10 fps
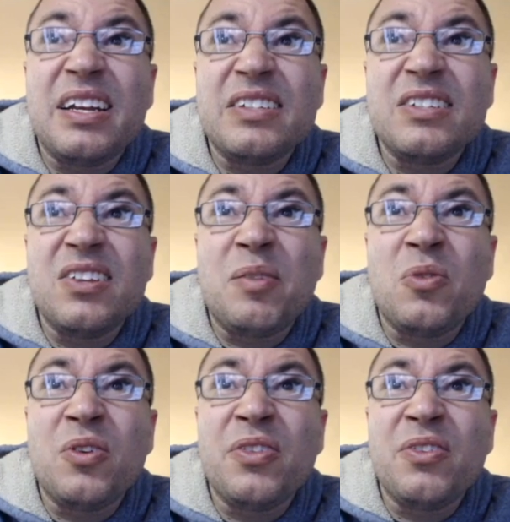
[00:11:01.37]
has a lot
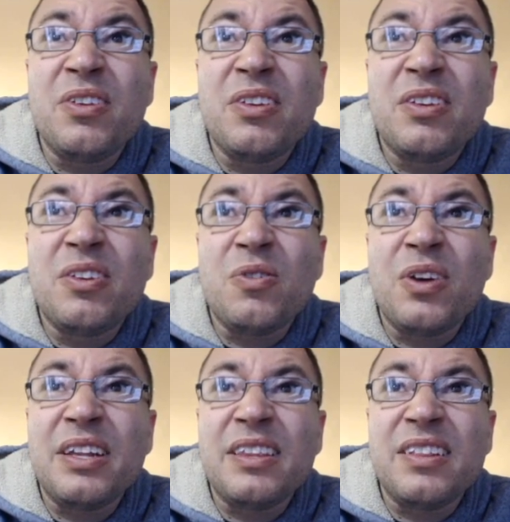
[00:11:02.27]
more on the
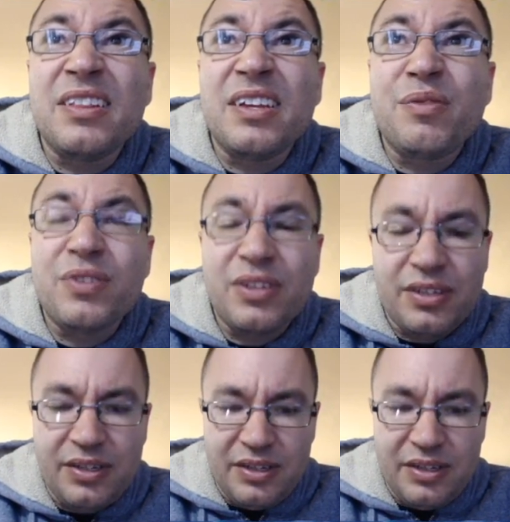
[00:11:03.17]
right than the left.